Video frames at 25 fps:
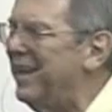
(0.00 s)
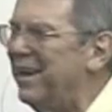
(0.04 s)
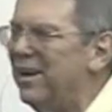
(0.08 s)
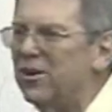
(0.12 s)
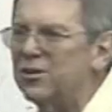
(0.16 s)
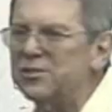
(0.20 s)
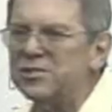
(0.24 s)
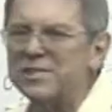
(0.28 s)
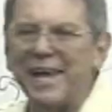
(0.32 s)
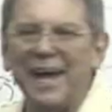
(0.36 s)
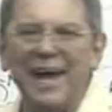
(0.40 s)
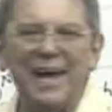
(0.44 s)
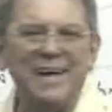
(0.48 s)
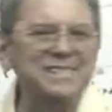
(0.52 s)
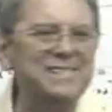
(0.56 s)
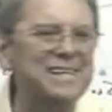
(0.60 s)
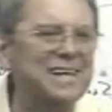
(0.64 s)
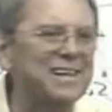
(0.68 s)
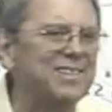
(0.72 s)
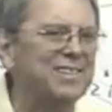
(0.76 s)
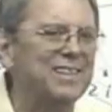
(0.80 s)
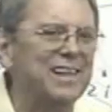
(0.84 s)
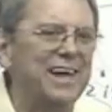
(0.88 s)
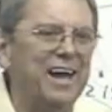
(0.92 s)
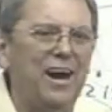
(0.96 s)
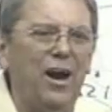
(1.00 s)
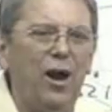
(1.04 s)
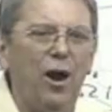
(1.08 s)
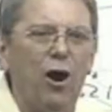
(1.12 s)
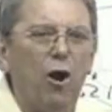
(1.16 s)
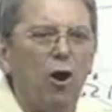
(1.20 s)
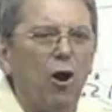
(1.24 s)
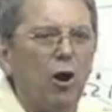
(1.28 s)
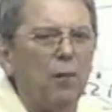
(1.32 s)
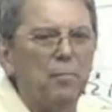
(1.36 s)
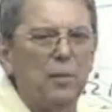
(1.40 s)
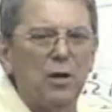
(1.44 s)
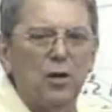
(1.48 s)
else has it in their
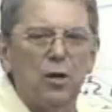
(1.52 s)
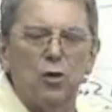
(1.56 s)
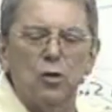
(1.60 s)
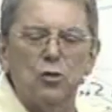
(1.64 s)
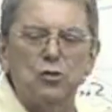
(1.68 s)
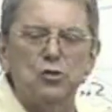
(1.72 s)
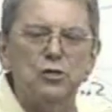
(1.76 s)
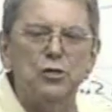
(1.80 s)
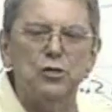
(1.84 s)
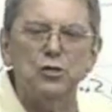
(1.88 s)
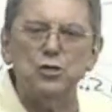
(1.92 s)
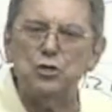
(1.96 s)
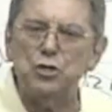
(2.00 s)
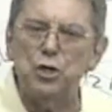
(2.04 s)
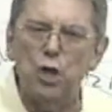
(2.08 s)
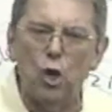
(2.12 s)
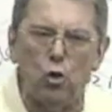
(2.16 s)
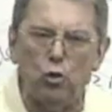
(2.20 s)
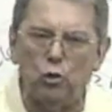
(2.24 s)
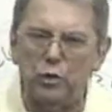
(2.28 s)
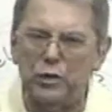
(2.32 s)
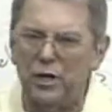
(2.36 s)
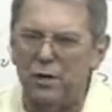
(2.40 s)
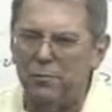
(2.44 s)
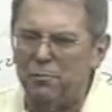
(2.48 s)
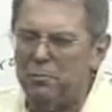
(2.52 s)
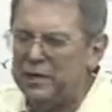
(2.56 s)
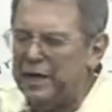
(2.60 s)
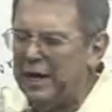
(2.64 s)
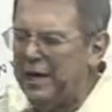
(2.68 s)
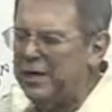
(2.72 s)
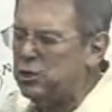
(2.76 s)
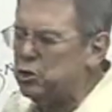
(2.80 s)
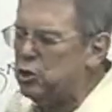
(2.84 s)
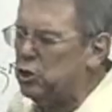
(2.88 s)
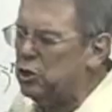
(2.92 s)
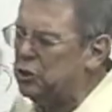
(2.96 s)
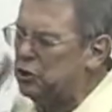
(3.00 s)
heart, because there's no
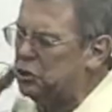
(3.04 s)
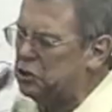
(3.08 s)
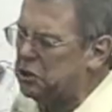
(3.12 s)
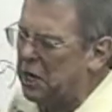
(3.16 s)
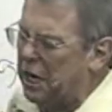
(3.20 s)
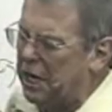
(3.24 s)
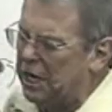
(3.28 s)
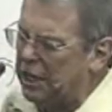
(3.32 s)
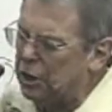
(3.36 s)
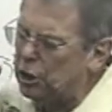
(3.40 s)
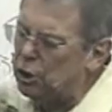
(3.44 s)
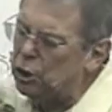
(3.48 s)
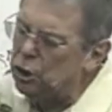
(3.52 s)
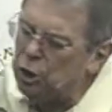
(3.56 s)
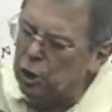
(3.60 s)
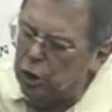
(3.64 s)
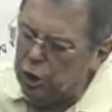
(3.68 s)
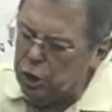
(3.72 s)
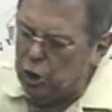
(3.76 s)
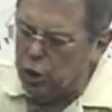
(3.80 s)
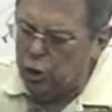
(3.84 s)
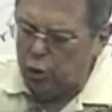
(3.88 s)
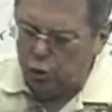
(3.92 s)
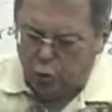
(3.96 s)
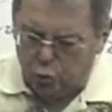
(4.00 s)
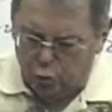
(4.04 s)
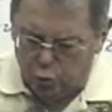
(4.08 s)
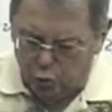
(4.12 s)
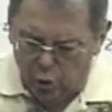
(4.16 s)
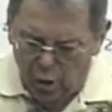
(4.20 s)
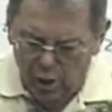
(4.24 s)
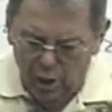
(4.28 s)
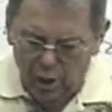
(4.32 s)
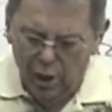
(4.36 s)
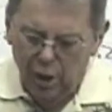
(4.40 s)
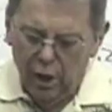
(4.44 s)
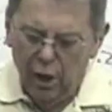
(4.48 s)
temptation taken you